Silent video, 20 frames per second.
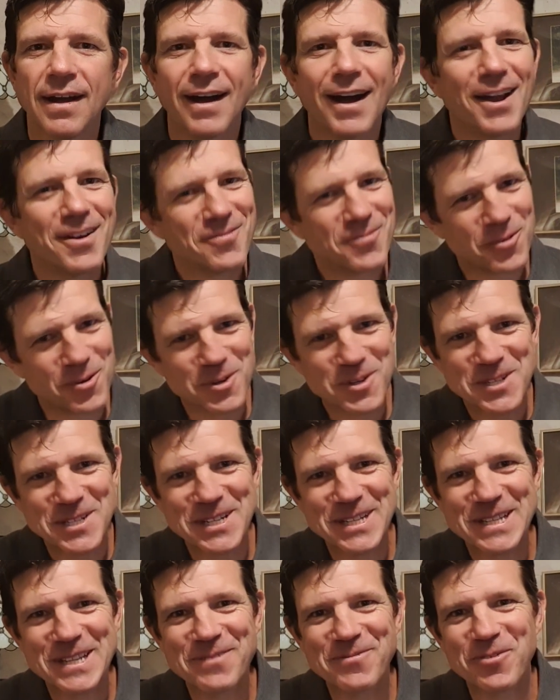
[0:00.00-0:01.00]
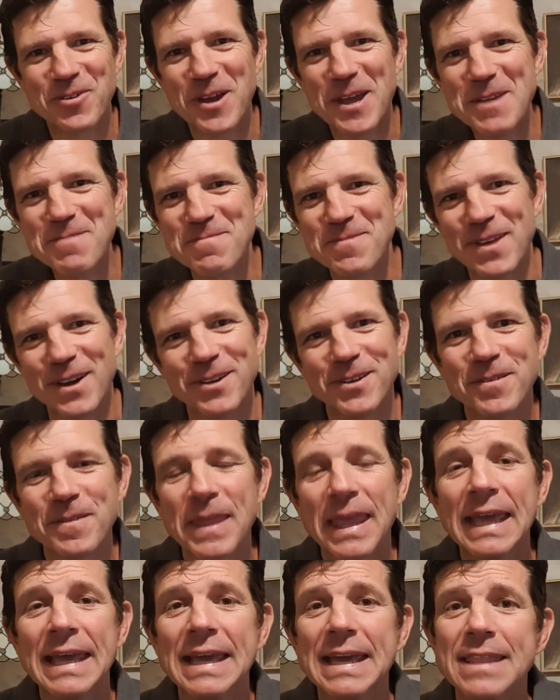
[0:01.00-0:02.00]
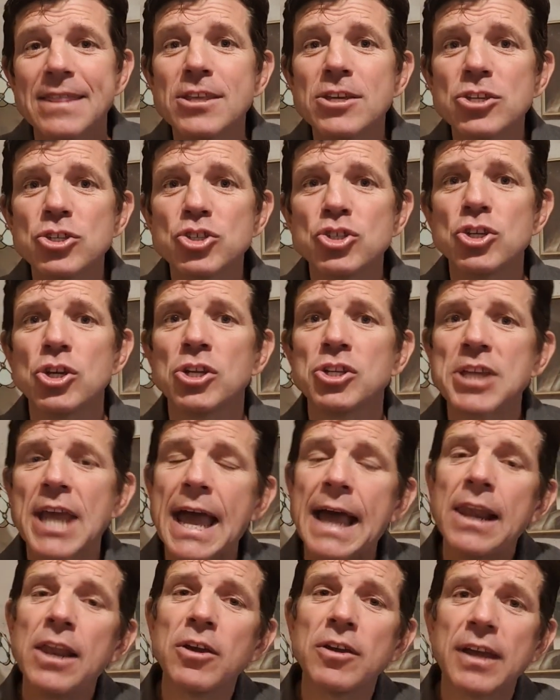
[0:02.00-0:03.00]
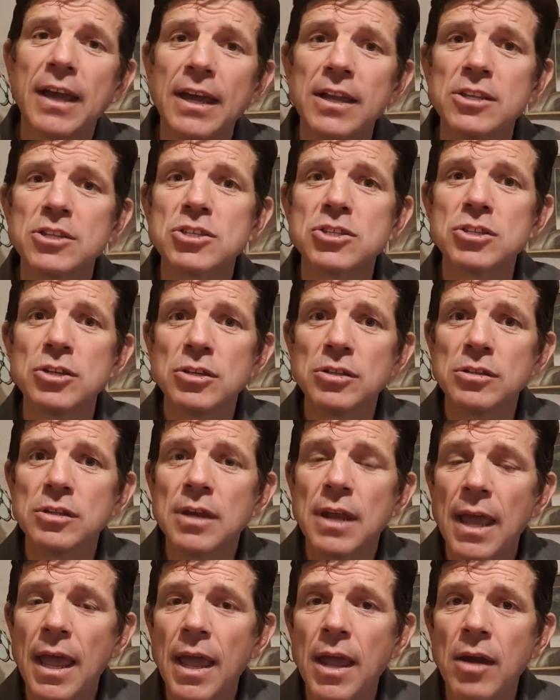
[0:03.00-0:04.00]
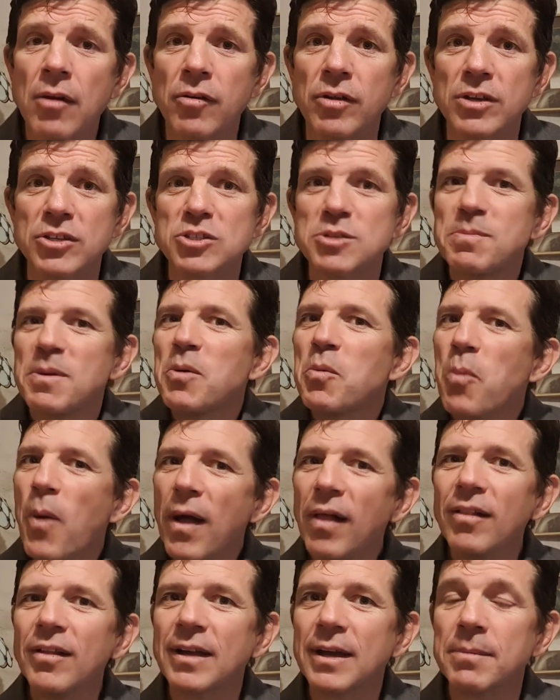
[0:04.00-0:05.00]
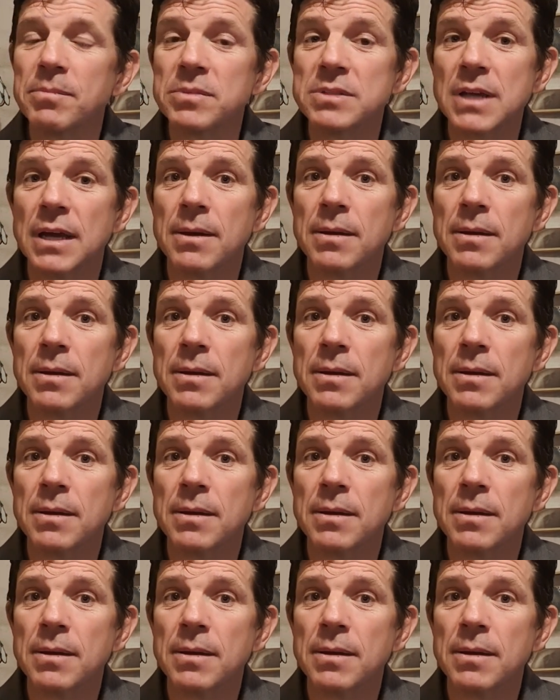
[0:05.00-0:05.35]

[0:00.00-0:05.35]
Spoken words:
Unfortunately for him, though, this church allocates certain areas to be welcomed